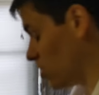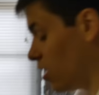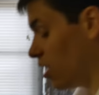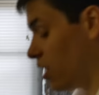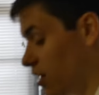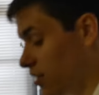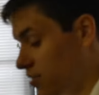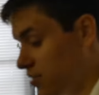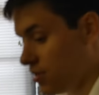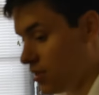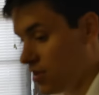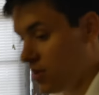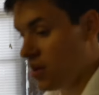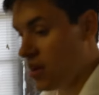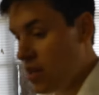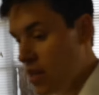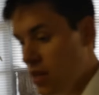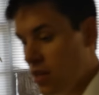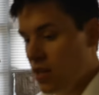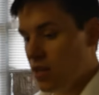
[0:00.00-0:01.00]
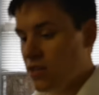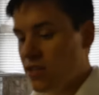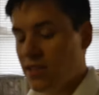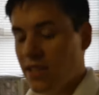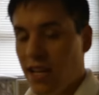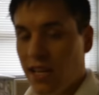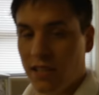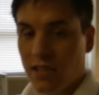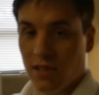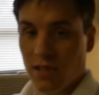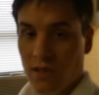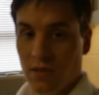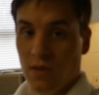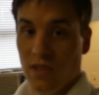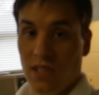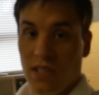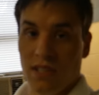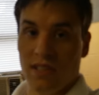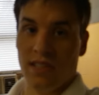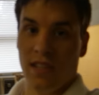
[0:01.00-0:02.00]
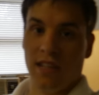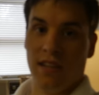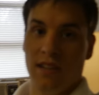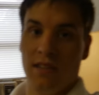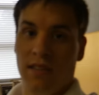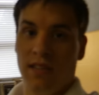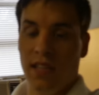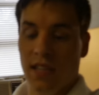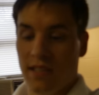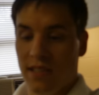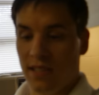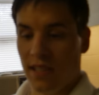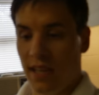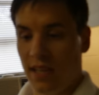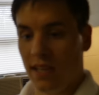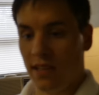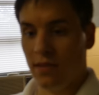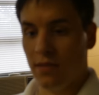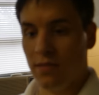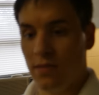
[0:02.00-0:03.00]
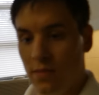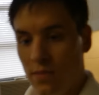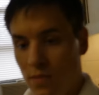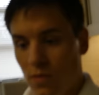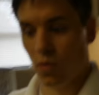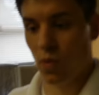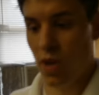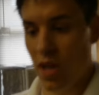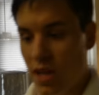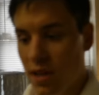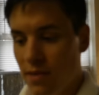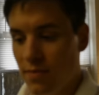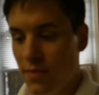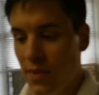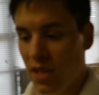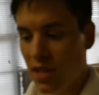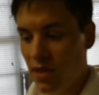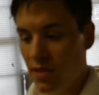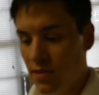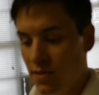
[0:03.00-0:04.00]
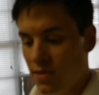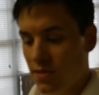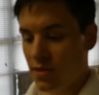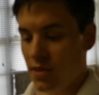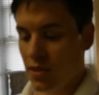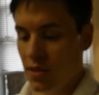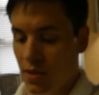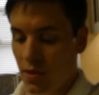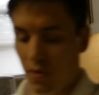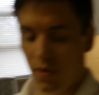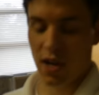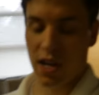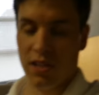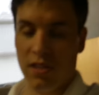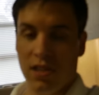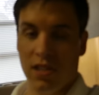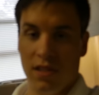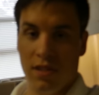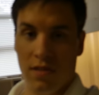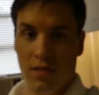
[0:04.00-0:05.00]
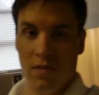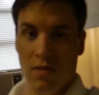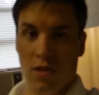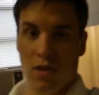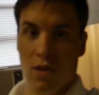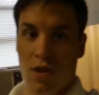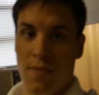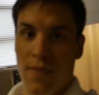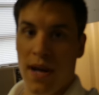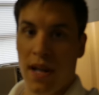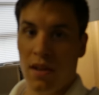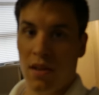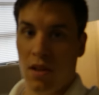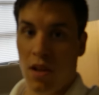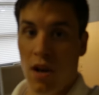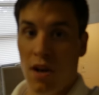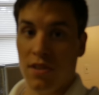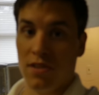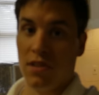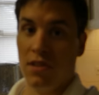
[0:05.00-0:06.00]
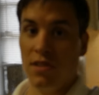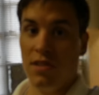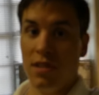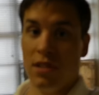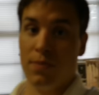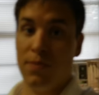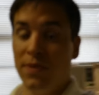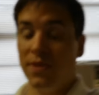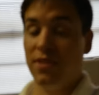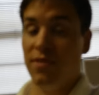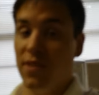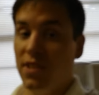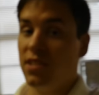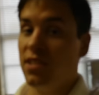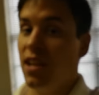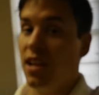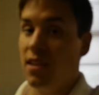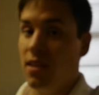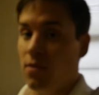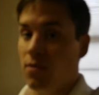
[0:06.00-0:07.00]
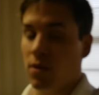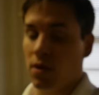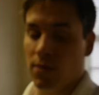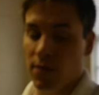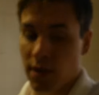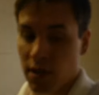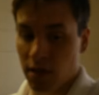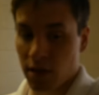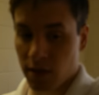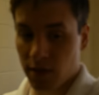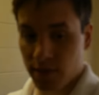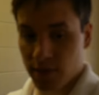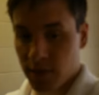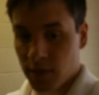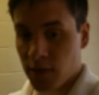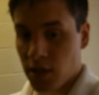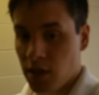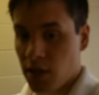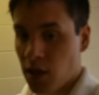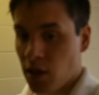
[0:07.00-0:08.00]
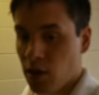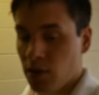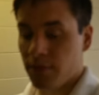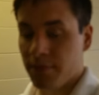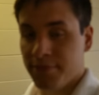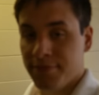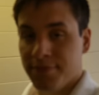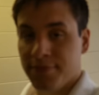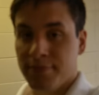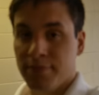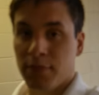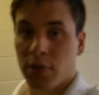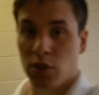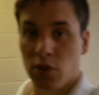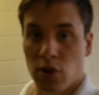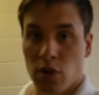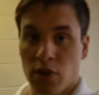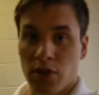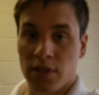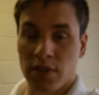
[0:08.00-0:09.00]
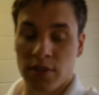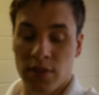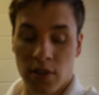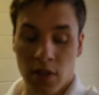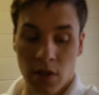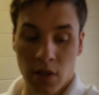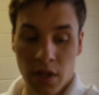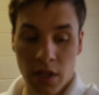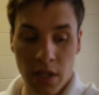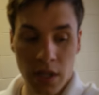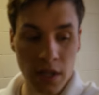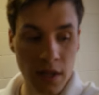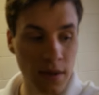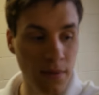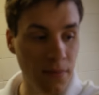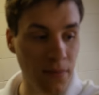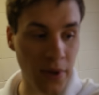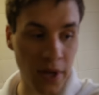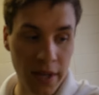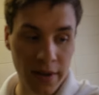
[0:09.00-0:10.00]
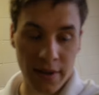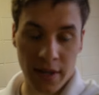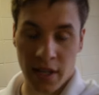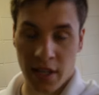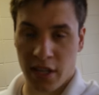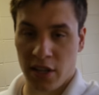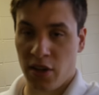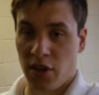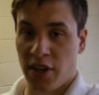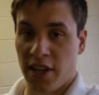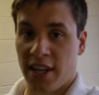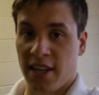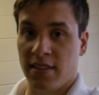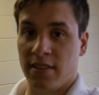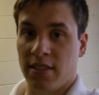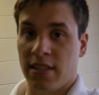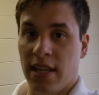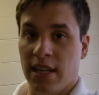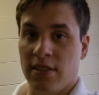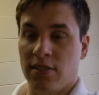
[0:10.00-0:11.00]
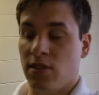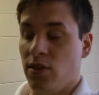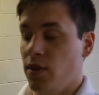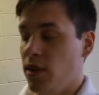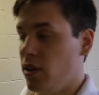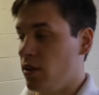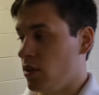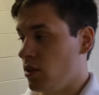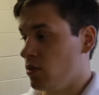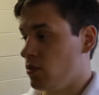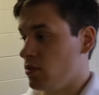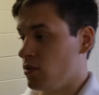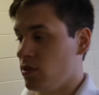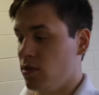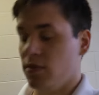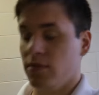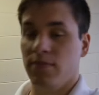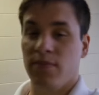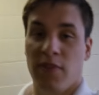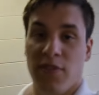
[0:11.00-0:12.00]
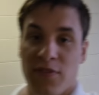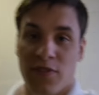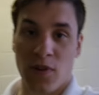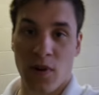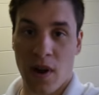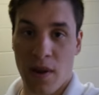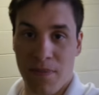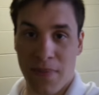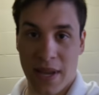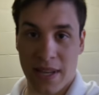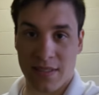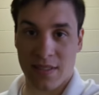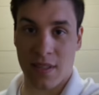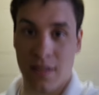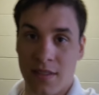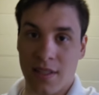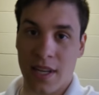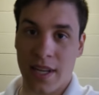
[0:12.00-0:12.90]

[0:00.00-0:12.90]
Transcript: law. So this is actually really exciting. The exciting week because we actually get to learn about laws in the specific state that we're going to be, you know, patrolling. So but I'll let you know, guys know how it goes before I pass out and